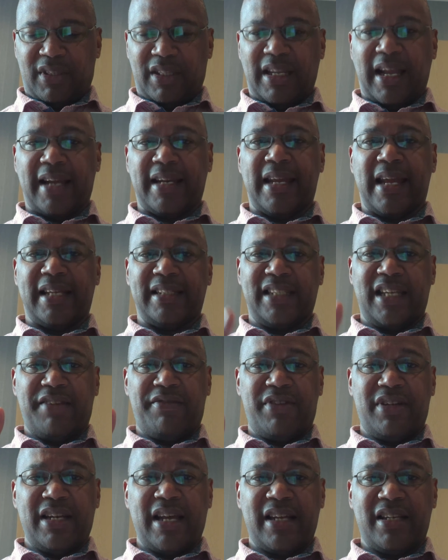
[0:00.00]
that he has
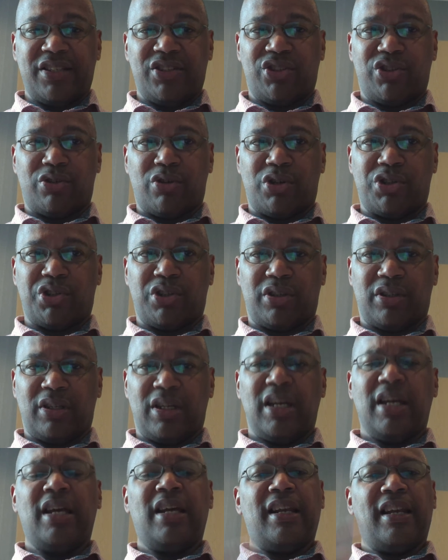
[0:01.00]
given that instruction,
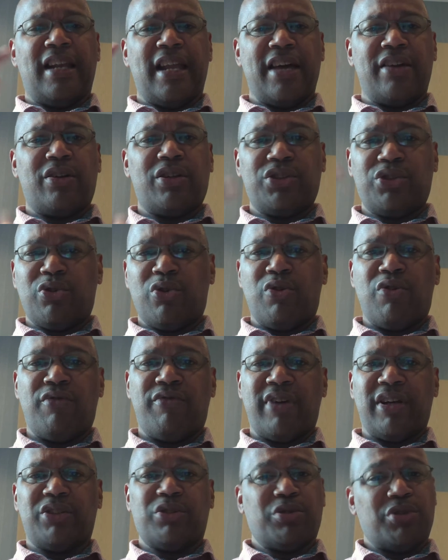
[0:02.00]
let us go
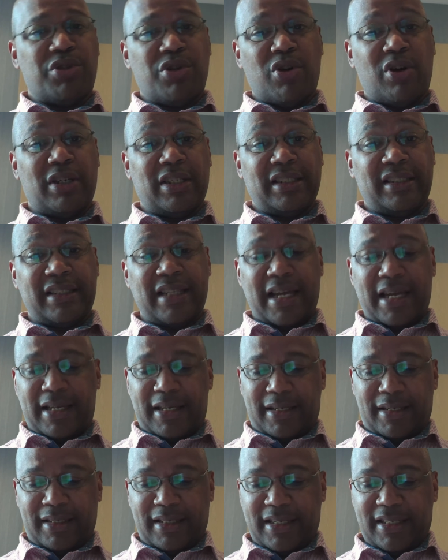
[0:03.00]
over to the other side.
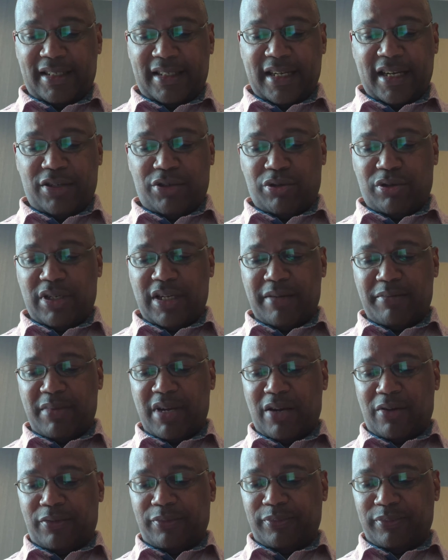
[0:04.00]
He said to them
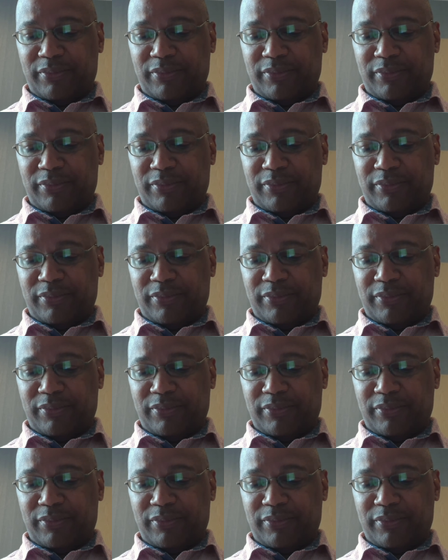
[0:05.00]
now,